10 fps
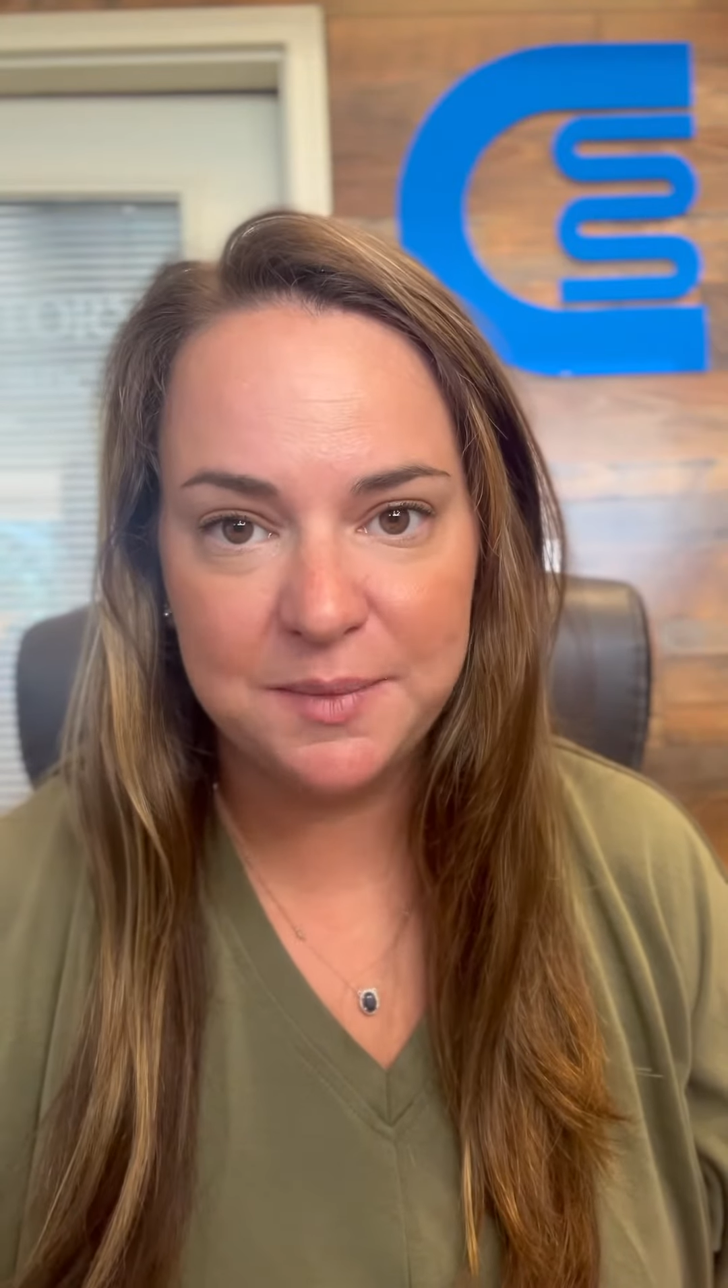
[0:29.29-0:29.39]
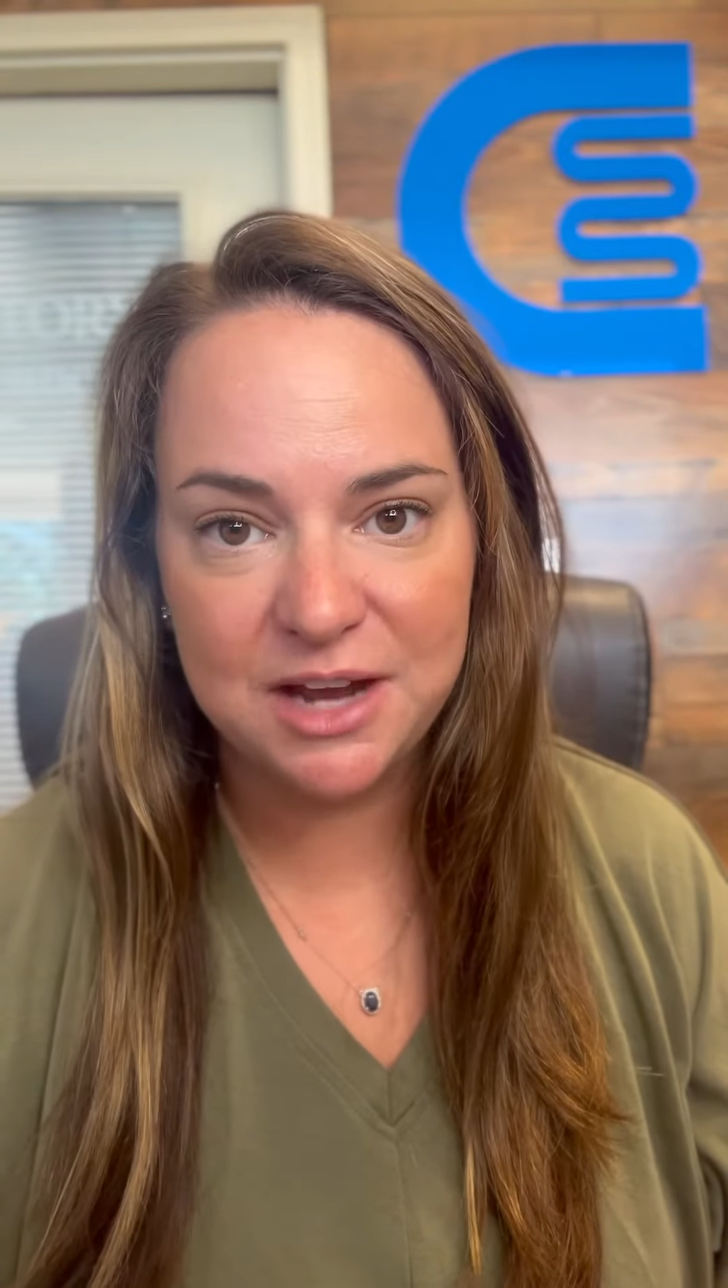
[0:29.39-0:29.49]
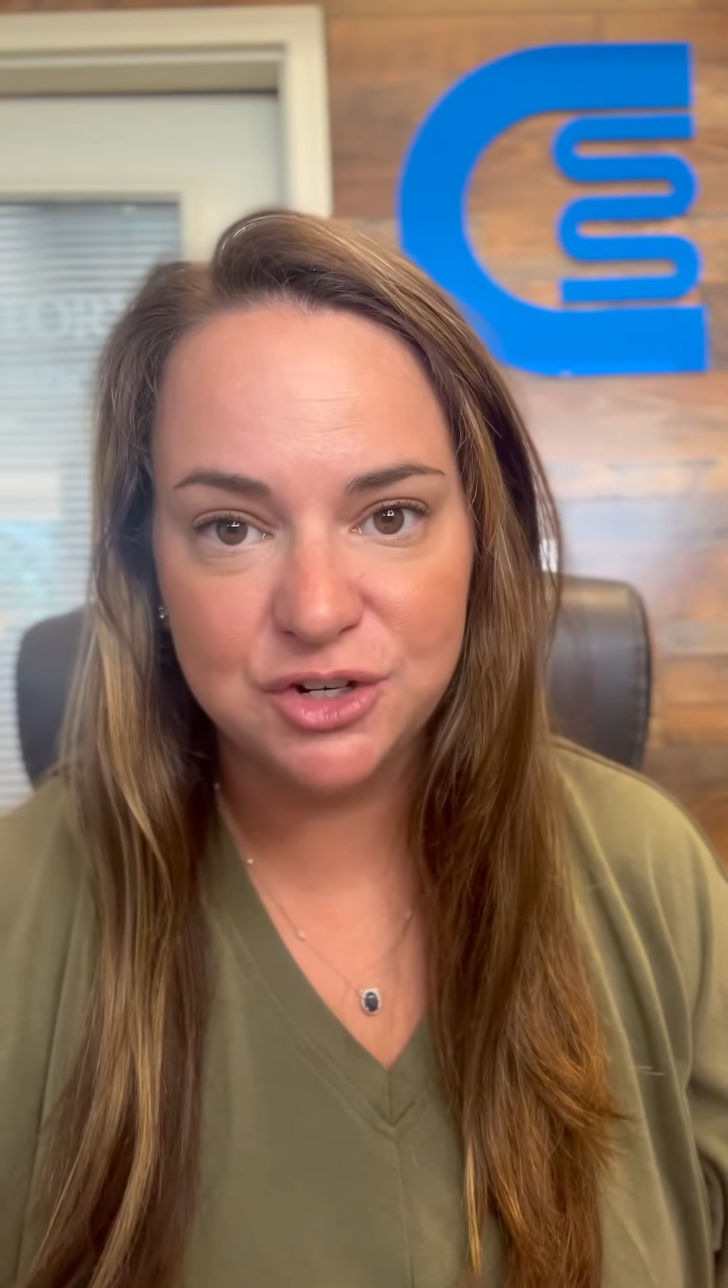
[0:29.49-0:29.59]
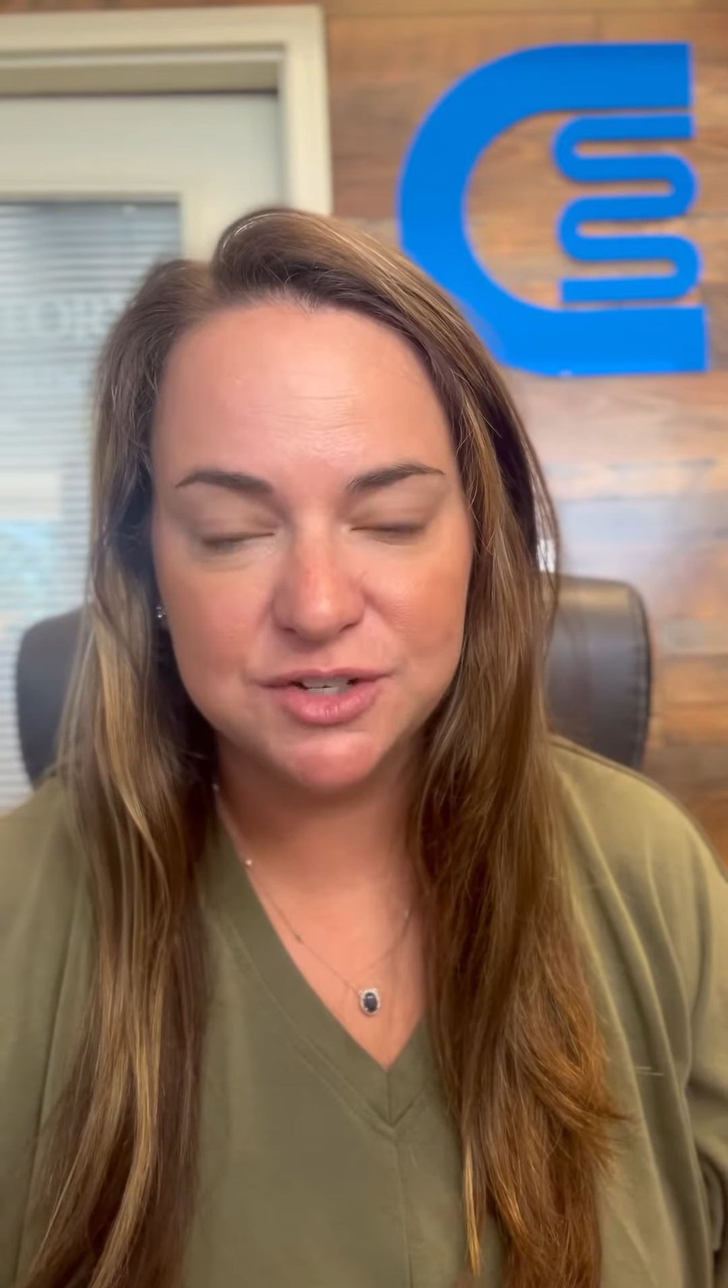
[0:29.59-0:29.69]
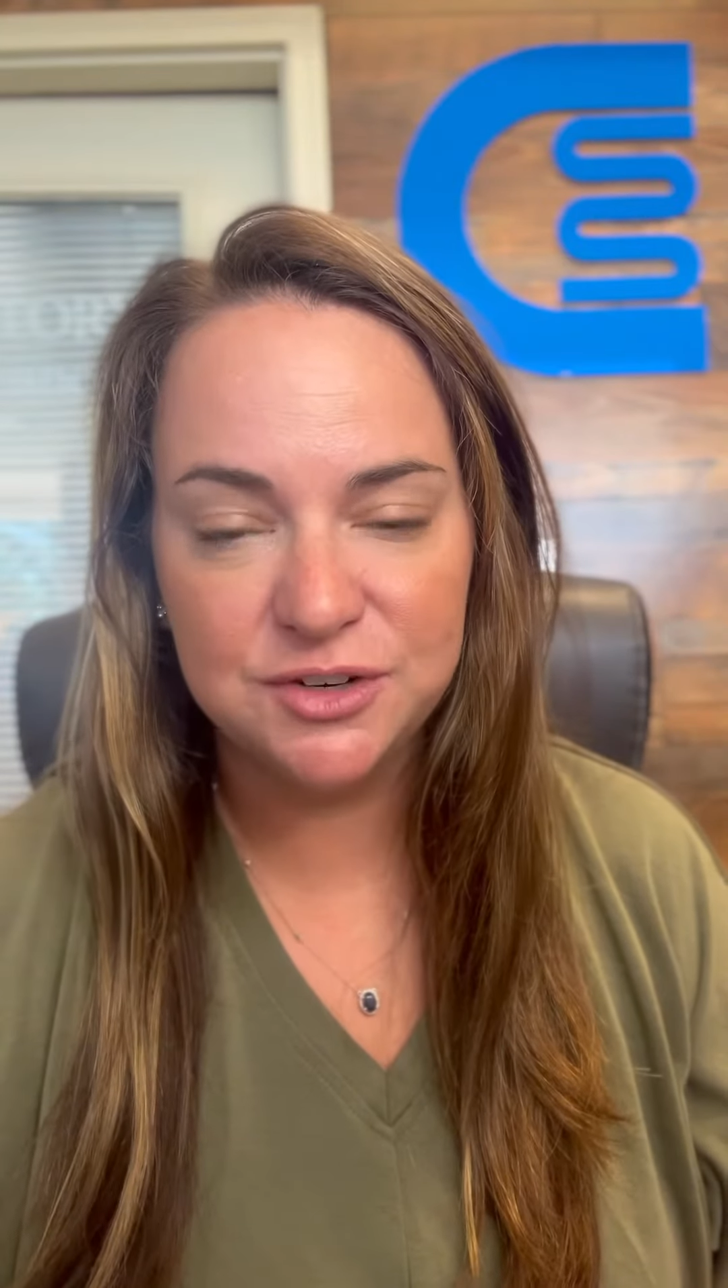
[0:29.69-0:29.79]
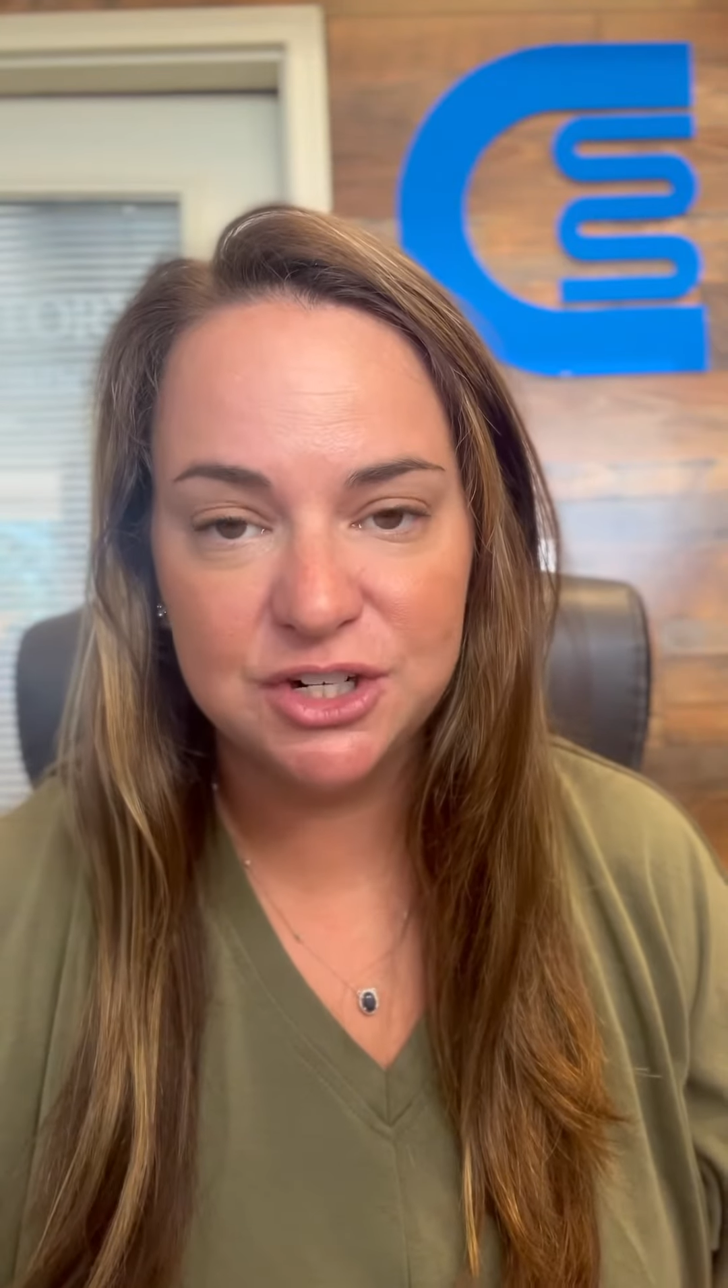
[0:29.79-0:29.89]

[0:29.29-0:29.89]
mattress for